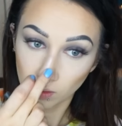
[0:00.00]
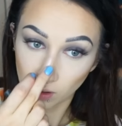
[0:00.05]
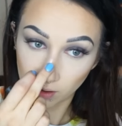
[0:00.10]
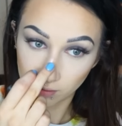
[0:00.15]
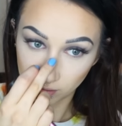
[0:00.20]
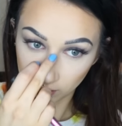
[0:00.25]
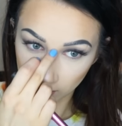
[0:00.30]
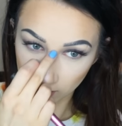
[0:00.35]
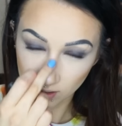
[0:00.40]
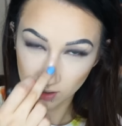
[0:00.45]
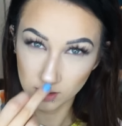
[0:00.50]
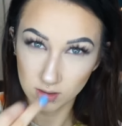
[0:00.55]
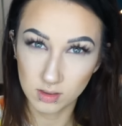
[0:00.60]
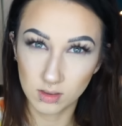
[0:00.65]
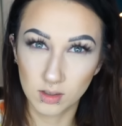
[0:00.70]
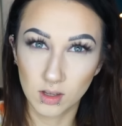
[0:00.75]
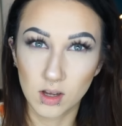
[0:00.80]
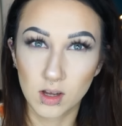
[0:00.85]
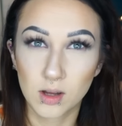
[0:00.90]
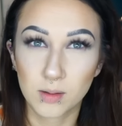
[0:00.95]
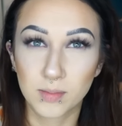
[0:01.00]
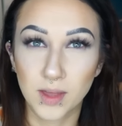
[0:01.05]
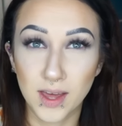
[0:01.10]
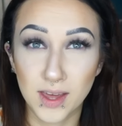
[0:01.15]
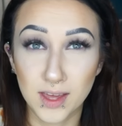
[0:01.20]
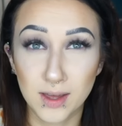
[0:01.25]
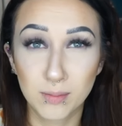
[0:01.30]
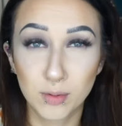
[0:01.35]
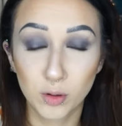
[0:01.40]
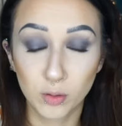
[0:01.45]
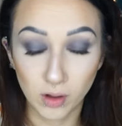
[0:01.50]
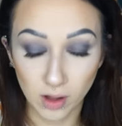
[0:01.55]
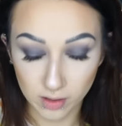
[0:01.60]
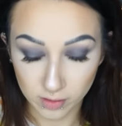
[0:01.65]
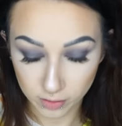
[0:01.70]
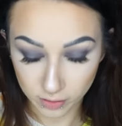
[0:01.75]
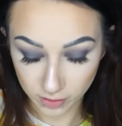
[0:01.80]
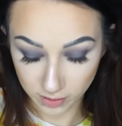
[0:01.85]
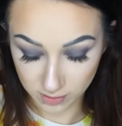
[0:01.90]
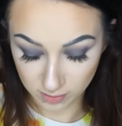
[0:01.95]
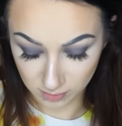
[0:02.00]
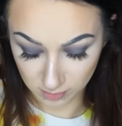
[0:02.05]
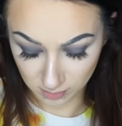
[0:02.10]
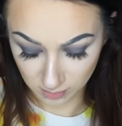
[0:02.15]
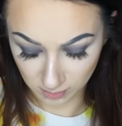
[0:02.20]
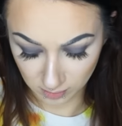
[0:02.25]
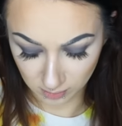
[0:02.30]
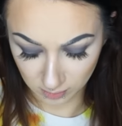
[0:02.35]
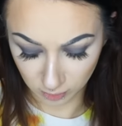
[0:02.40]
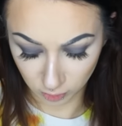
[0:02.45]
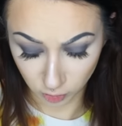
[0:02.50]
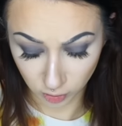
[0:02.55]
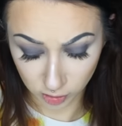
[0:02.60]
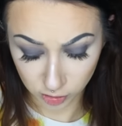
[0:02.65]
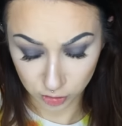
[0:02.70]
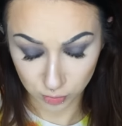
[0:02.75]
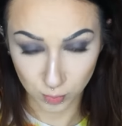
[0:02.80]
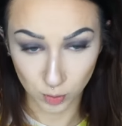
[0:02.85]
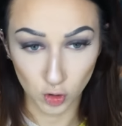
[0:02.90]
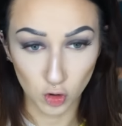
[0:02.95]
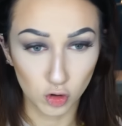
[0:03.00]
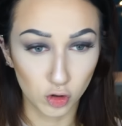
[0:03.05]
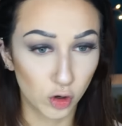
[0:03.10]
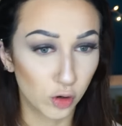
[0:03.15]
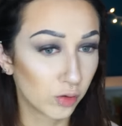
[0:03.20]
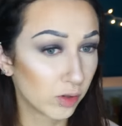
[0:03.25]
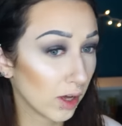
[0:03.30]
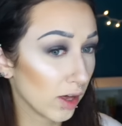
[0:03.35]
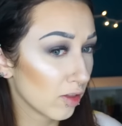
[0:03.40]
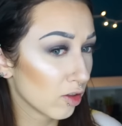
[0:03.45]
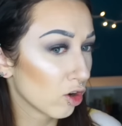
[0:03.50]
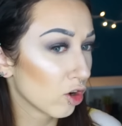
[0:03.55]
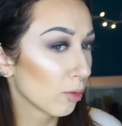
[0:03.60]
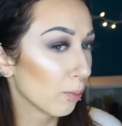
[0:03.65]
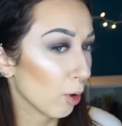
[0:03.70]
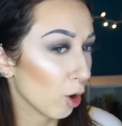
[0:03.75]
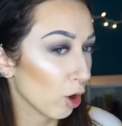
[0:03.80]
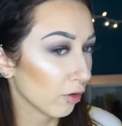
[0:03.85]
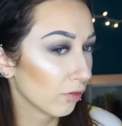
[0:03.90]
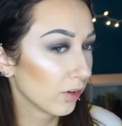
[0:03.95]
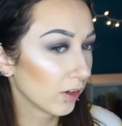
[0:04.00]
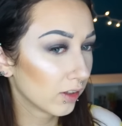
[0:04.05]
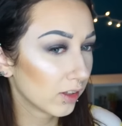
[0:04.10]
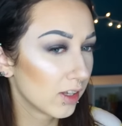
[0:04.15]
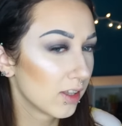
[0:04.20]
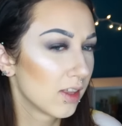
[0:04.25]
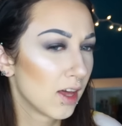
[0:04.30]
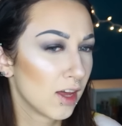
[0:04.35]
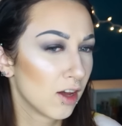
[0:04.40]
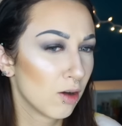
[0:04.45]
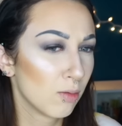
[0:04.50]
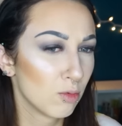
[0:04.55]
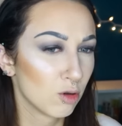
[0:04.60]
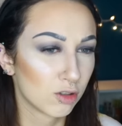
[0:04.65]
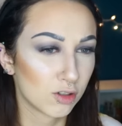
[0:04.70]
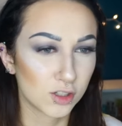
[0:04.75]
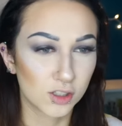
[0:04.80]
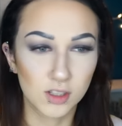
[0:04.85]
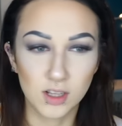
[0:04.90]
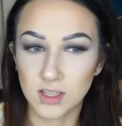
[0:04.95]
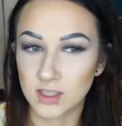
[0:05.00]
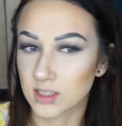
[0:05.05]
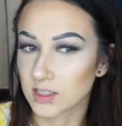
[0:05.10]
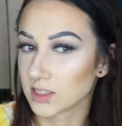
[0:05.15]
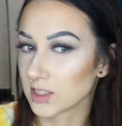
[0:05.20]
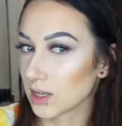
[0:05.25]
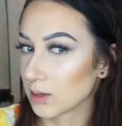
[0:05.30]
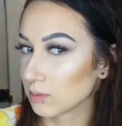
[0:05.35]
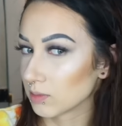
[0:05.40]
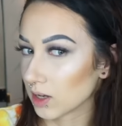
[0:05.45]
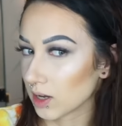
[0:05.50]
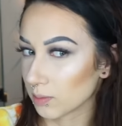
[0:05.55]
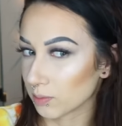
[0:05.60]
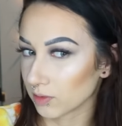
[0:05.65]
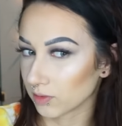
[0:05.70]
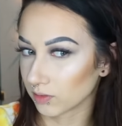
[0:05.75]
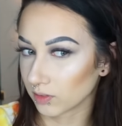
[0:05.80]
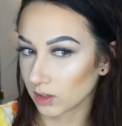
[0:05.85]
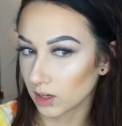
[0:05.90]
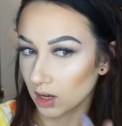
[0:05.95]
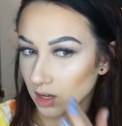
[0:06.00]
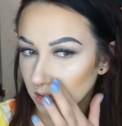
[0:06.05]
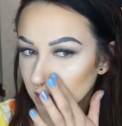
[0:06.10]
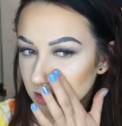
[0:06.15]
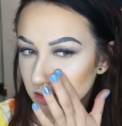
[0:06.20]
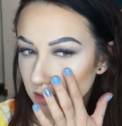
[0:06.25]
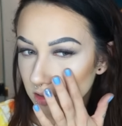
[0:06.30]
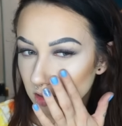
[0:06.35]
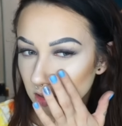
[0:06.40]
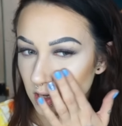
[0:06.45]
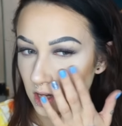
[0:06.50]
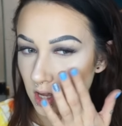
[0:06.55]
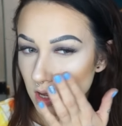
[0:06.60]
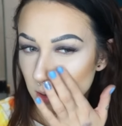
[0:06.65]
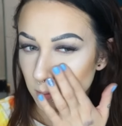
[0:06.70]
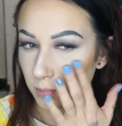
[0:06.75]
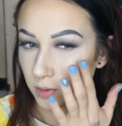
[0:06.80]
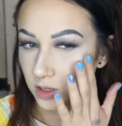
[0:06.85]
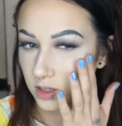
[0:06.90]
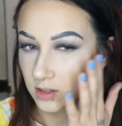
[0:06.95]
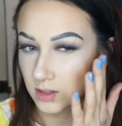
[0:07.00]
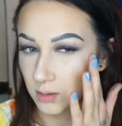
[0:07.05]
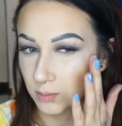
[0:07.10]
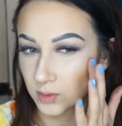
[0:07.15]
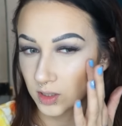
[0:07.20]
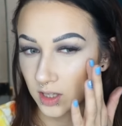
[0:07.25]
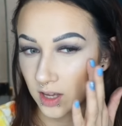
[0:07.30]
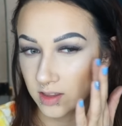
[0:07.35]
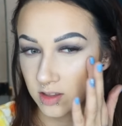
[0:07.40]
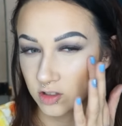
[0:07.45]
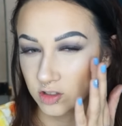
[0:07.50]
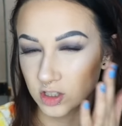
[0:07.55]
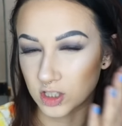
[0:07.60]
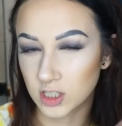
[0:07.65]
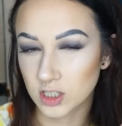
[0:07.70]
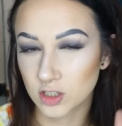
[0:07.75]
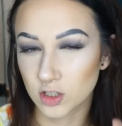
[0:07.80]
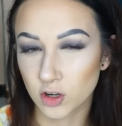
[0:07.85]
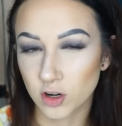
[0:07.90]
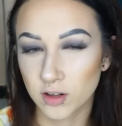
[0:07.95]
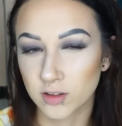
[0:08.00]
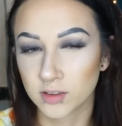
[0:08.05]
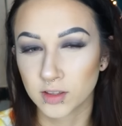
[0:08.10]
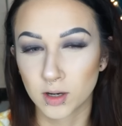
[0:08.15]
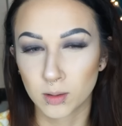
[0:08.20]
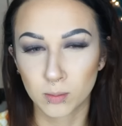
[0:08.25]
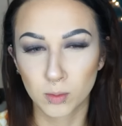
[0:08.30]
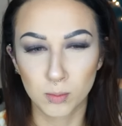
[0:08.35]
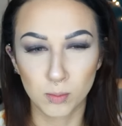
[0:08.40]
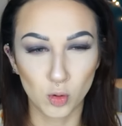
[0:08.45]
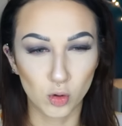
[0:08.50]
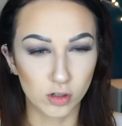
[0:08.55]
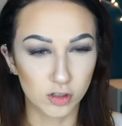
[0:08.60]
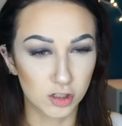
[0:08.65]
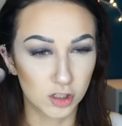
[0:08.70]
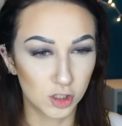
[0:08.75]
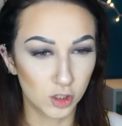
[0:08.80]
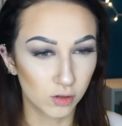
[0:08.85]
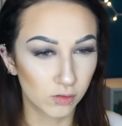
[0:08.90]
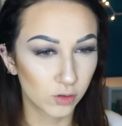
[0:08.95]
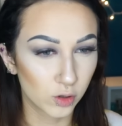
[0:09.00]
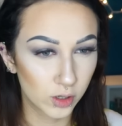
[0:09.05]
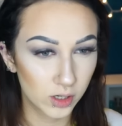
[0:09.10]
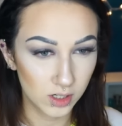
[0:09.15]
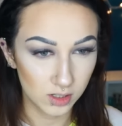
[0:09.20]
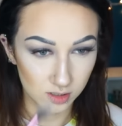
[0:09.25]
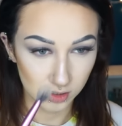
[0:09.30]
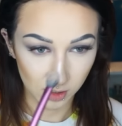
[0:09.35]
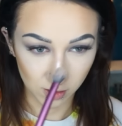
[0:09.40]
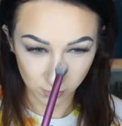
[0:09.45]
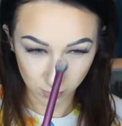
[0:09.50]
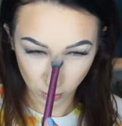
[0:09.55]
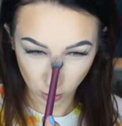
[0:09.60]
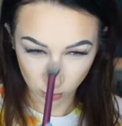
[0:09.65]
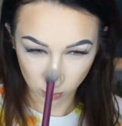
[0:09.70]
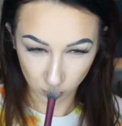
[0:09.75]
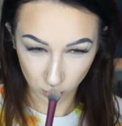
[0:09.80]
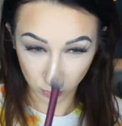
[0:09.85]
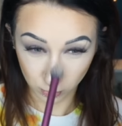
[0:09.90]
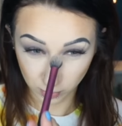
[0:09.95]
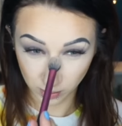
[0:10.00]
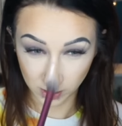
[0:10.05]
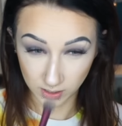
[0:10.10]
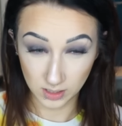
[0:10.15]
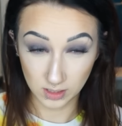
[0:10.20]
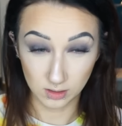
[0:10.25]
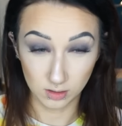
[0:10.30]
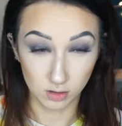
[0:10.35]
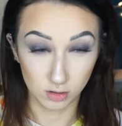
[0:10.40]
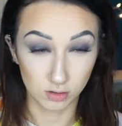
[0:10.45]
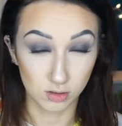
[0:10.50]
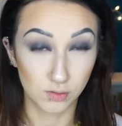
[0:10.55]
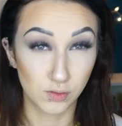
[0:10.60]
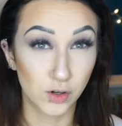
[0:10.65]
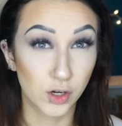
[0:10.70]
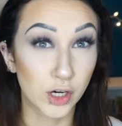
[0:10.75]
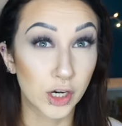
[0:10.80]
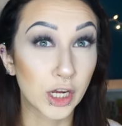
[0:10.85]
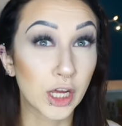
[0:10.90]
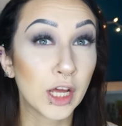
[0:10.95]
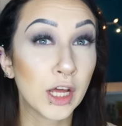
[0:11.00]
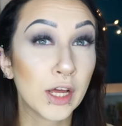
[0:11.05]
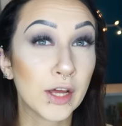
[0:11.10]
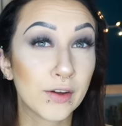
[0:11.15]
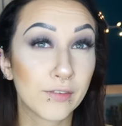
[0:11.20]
I feel like that hippo color and crushed pearl go together perfectly. They almost look like the same type of color. Putting them together did turn it a little bit more silvery instead of purple, but it looks very,